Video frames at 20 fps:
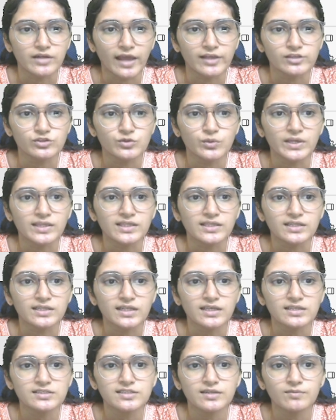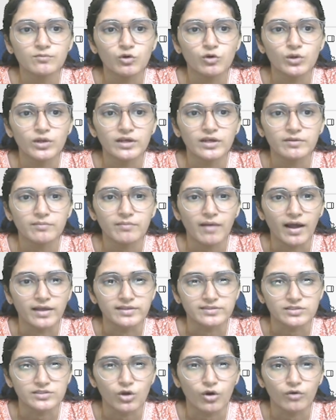as you increase the molar
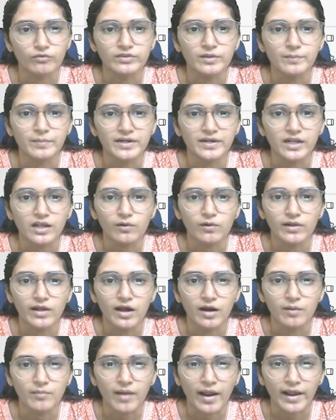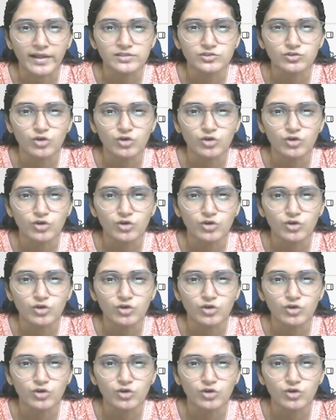mass of the particular amine,